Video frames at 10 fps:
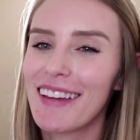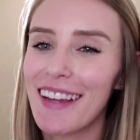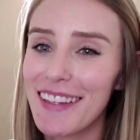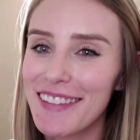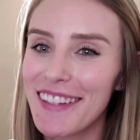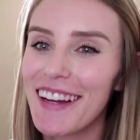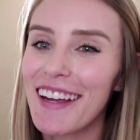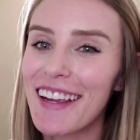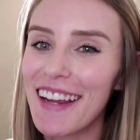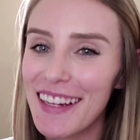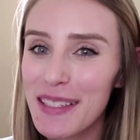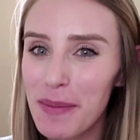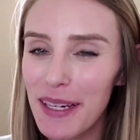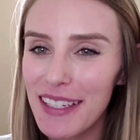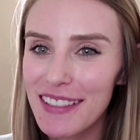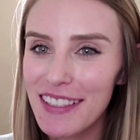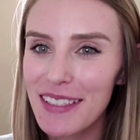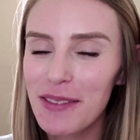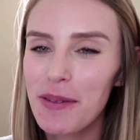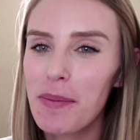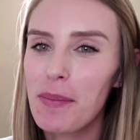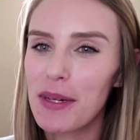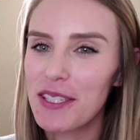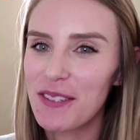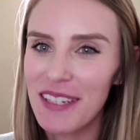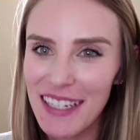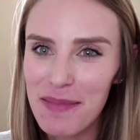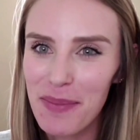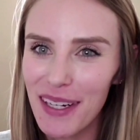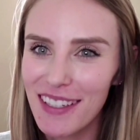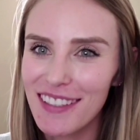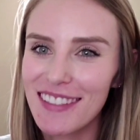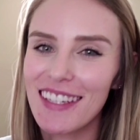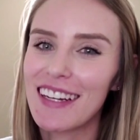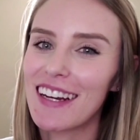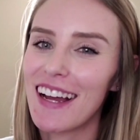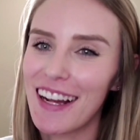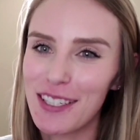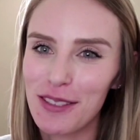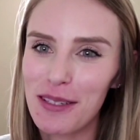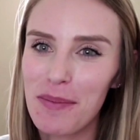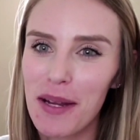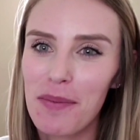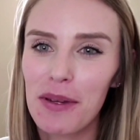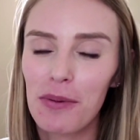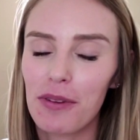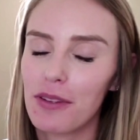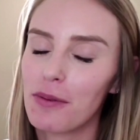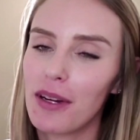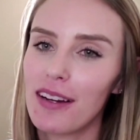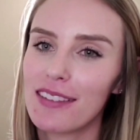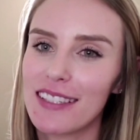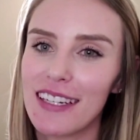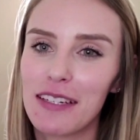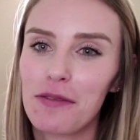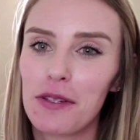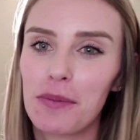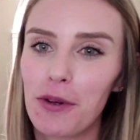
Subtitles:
Yes, I hate to break it to you, but you eat bugs and it actually might be worth your while to eat a few